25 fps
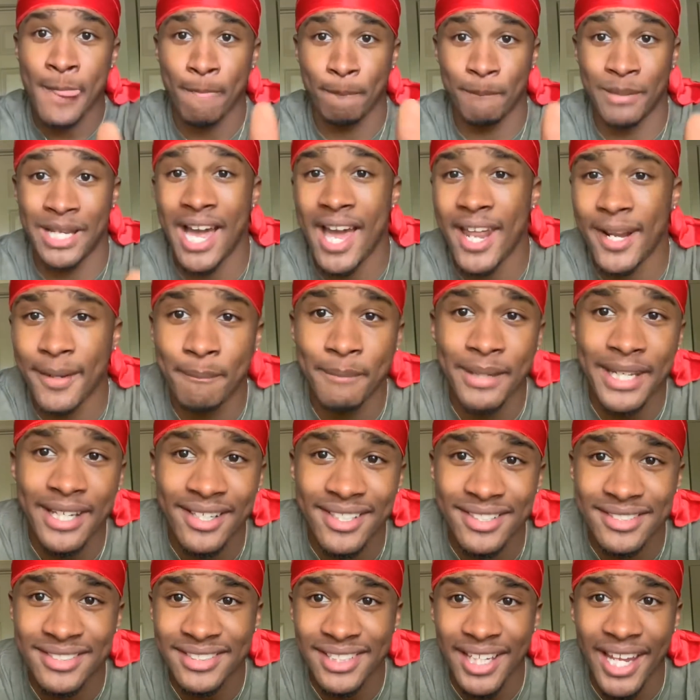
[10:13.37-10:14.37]
gotta be
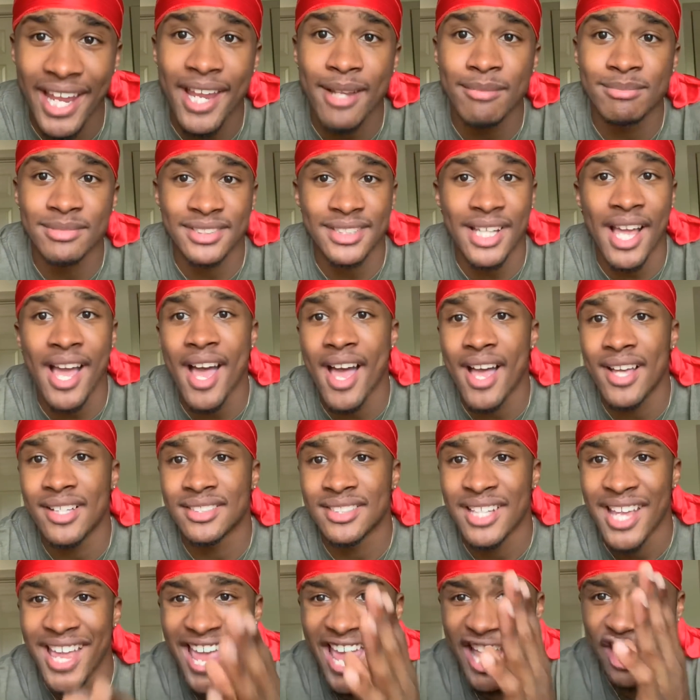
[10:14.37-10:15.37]
the same
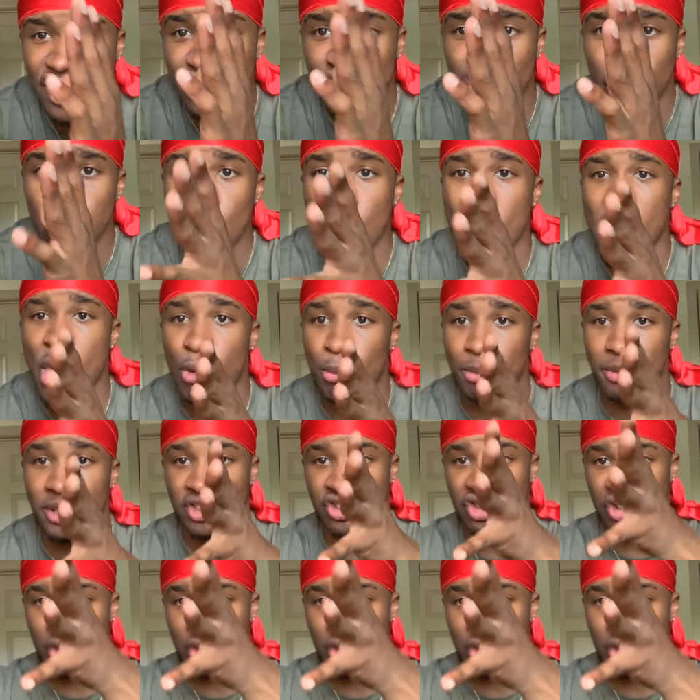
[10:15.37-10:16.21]
size as two helmets.